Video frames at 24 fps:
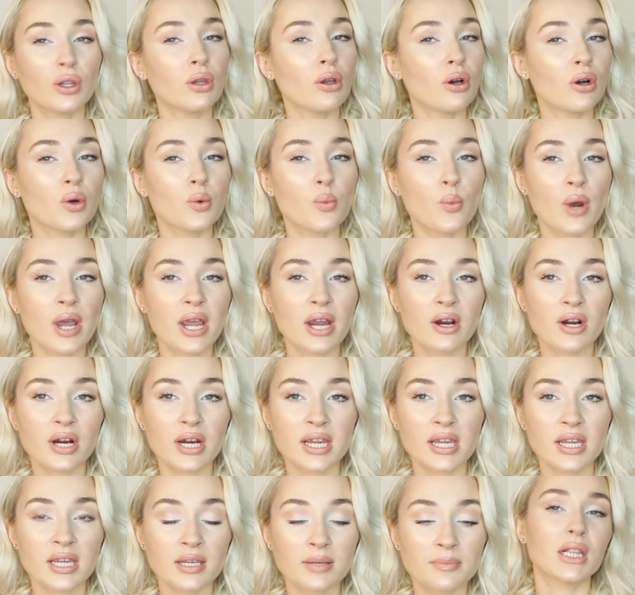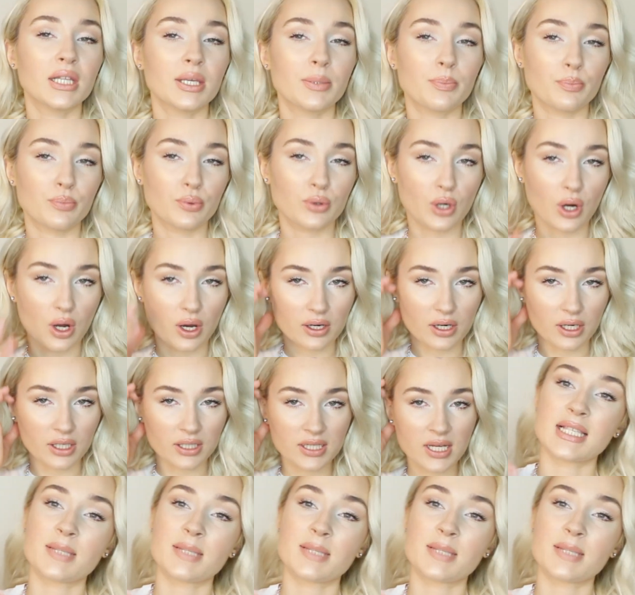long wearing lip product,